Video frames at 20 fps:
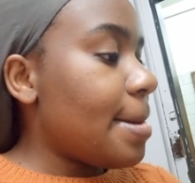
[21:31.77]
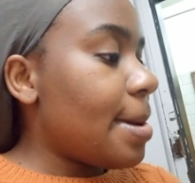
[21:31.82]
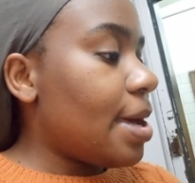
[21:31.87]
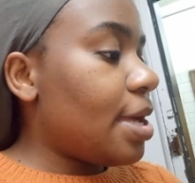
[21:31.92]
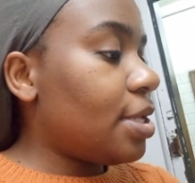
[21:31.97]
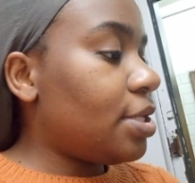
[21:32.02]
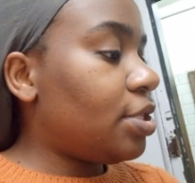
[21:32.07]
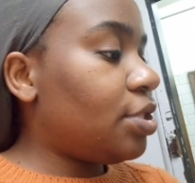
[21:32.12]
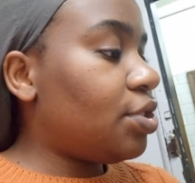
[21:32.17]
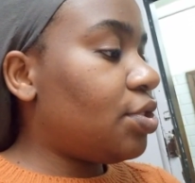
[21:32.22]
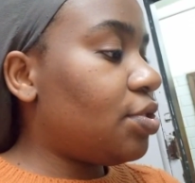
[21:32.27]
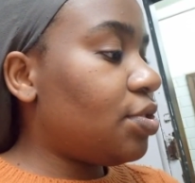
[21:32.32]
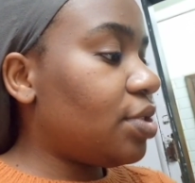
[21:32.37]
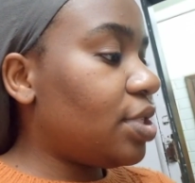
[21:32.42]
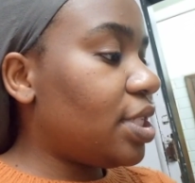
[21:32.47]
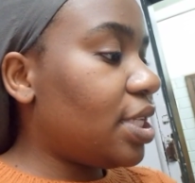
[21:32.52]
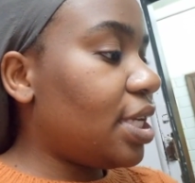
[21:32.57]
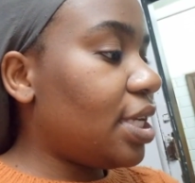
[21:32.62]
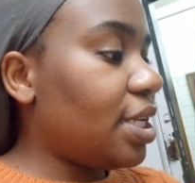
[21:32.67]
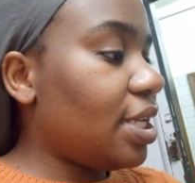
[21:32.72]
It's
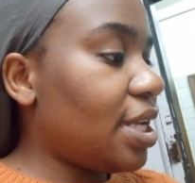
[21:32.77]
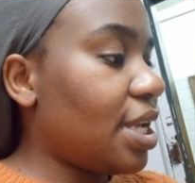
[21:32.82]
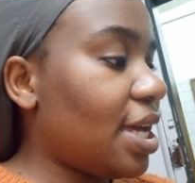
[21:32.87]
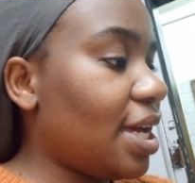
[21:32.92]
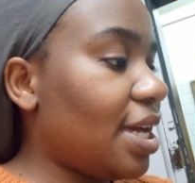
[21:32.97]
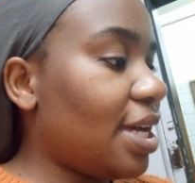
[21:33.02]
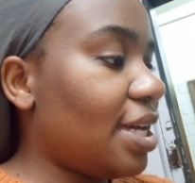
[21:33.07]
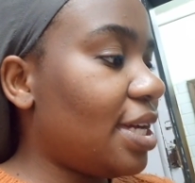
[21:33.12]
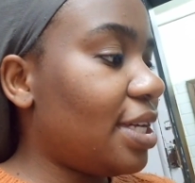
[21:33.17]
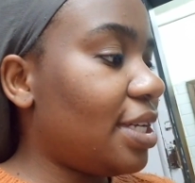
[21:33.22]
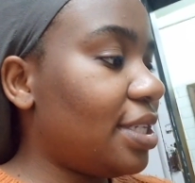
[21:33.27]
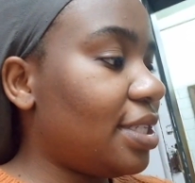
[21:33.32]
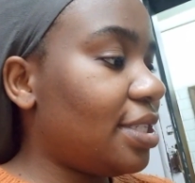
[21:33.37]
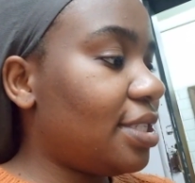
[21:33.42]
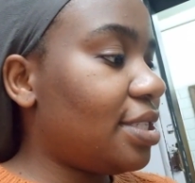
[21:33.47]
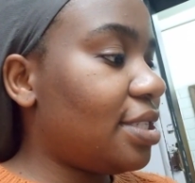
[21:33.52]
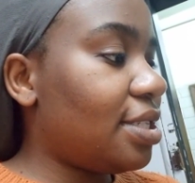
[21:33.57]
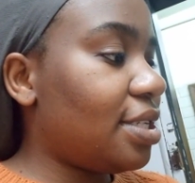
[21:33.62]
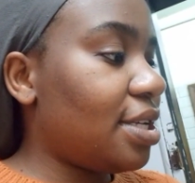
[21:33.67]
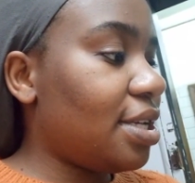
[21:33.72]
Tuesday
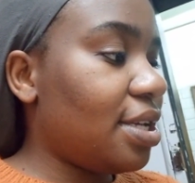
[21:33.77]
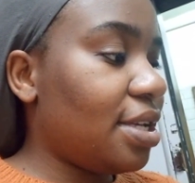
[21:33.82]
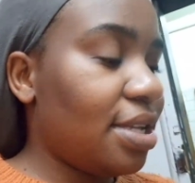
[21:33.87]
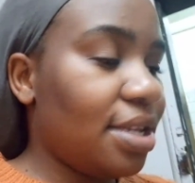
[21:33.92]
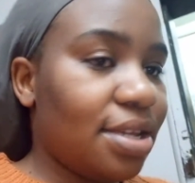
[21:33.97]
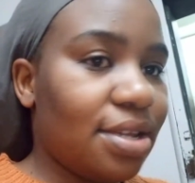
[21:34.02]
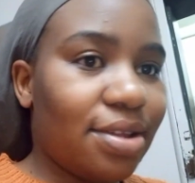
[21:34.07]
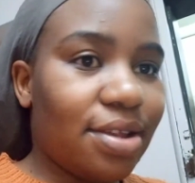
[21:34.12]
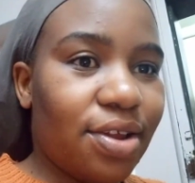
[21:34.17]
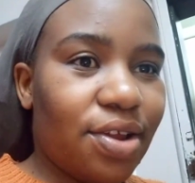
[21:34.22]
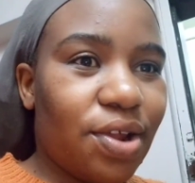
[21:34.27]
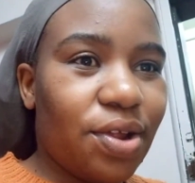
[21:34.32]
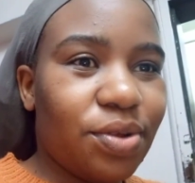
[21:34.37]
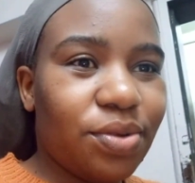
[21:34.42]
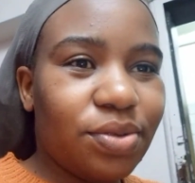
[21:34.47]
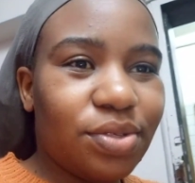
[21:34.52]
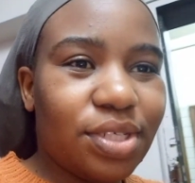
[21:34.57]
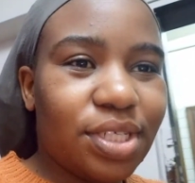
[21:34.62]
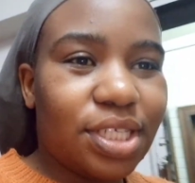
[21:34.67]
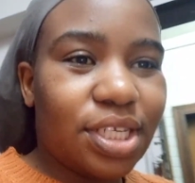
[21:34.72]
night
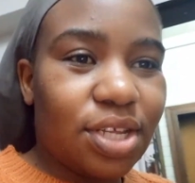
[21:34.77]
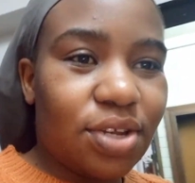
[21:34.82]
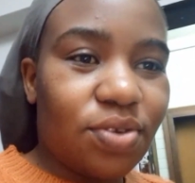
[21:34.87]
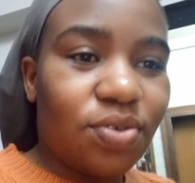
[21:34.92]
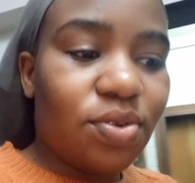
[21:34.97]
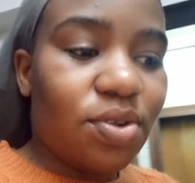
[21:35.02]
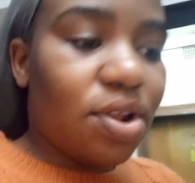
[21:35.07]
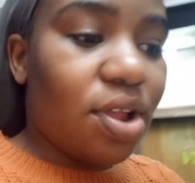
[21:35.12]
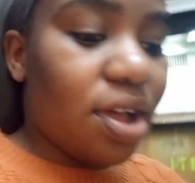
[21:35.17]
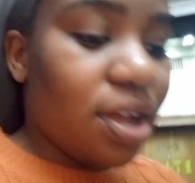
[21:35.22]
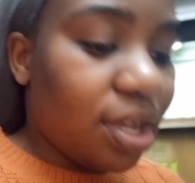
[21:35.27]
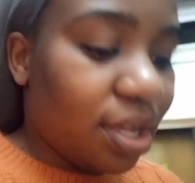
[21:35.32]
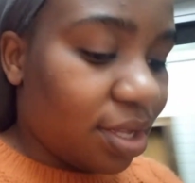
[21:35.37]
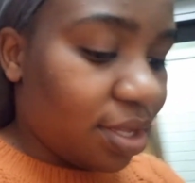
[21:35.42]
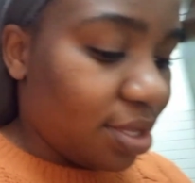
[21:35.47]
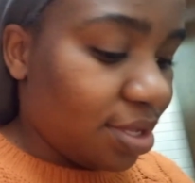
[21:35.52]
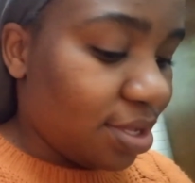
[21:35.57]
around ten o'clock.